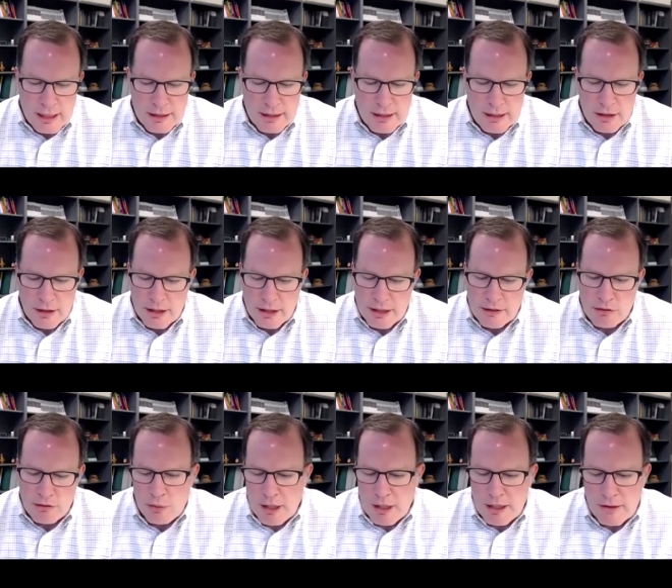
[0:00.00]
hit on
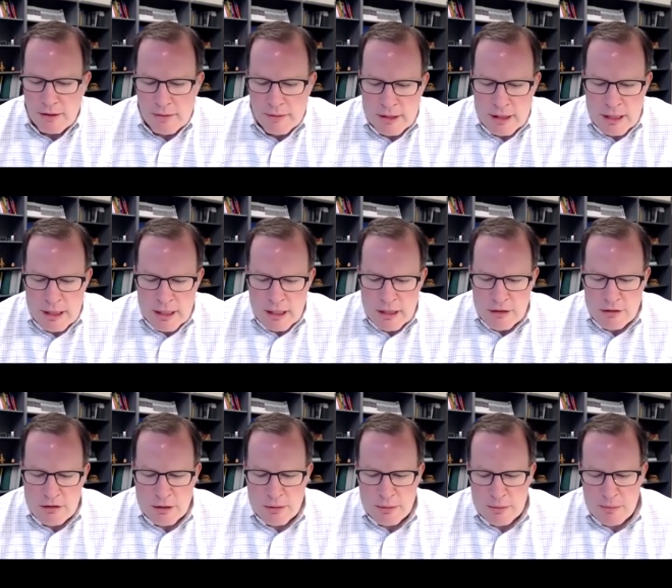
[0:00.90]
as well.
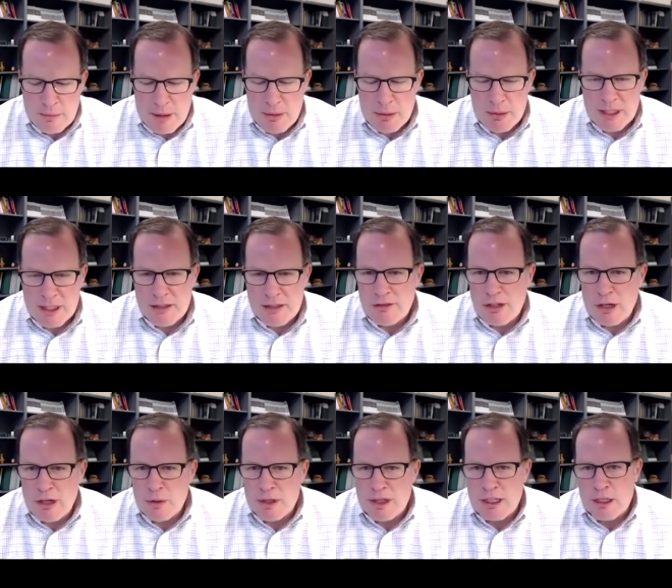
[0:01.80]
So maybe we can
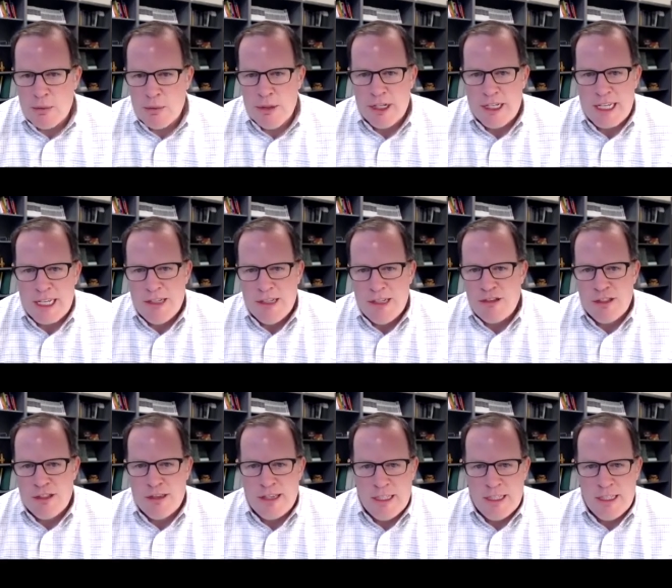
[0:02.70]
start with the
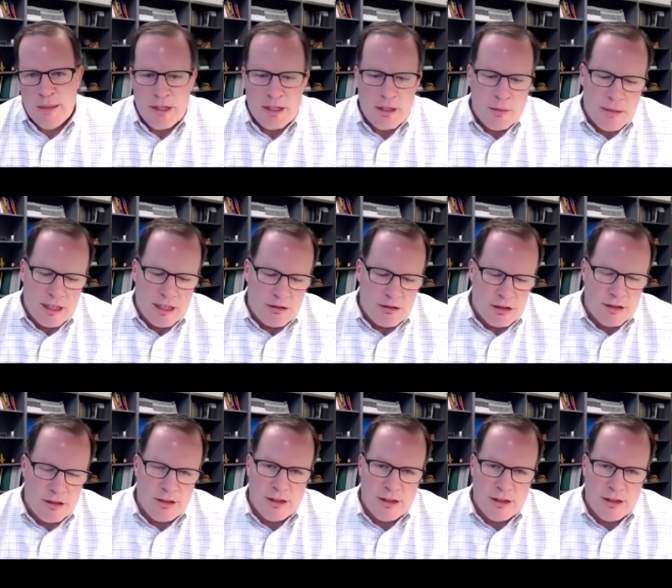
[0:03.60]
communication theme that you mentioned.